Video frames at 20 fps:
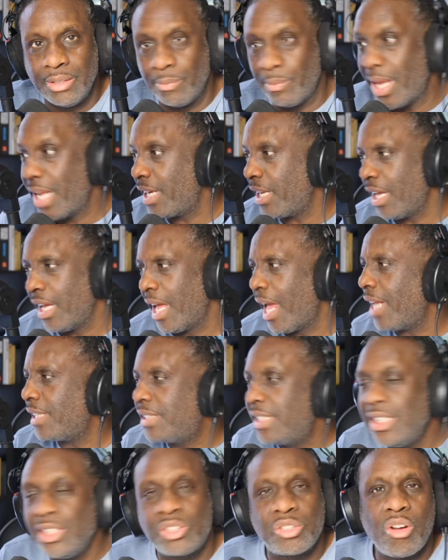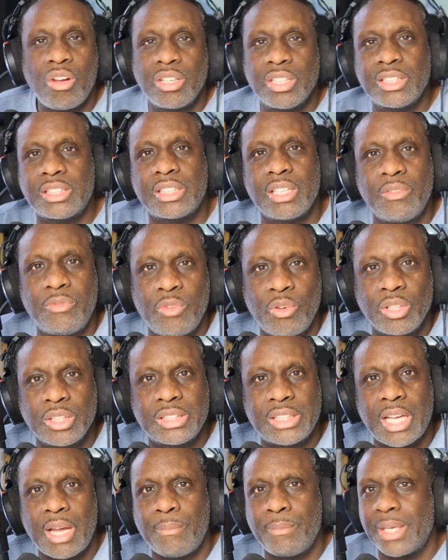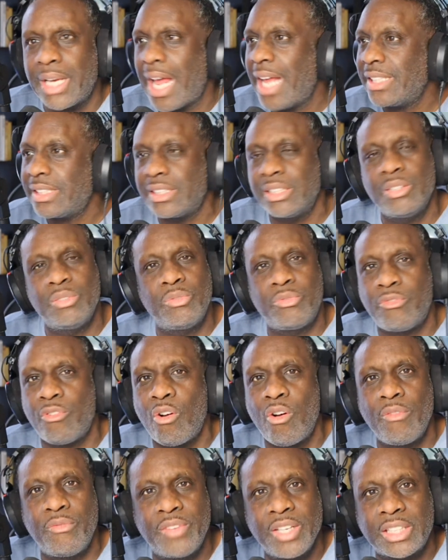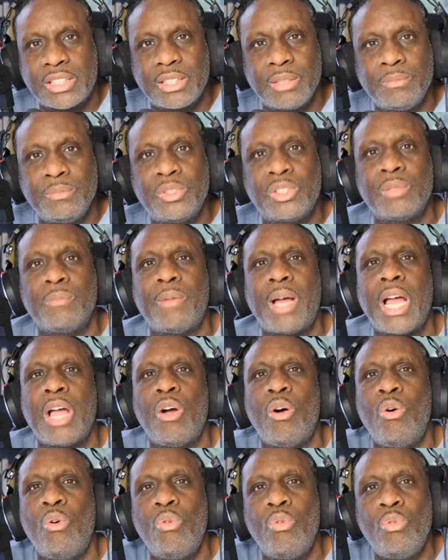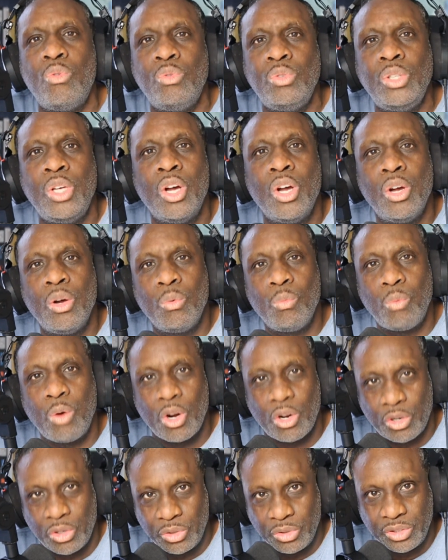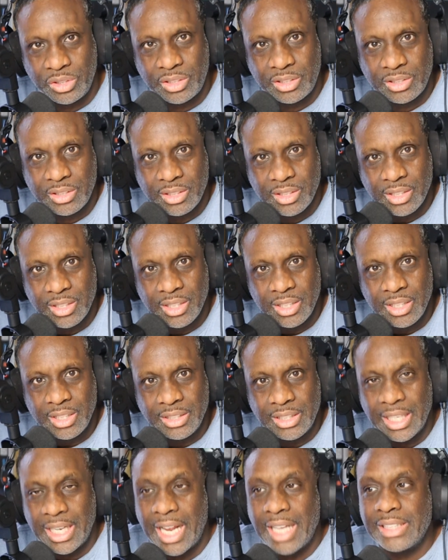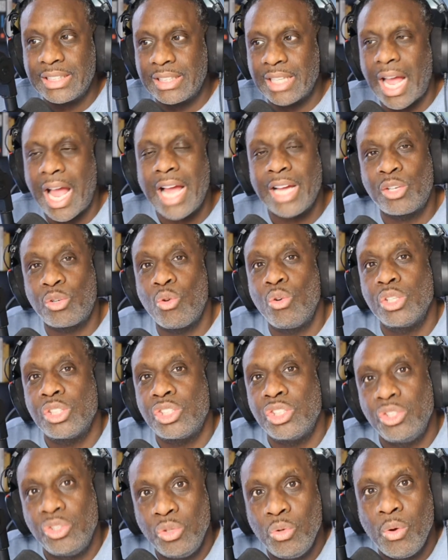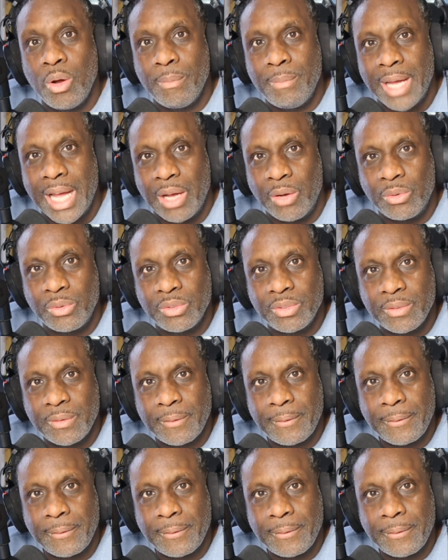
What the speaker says: No matter, I teach all this stuff all the time, but I still fall victim to my own words that I caution you about.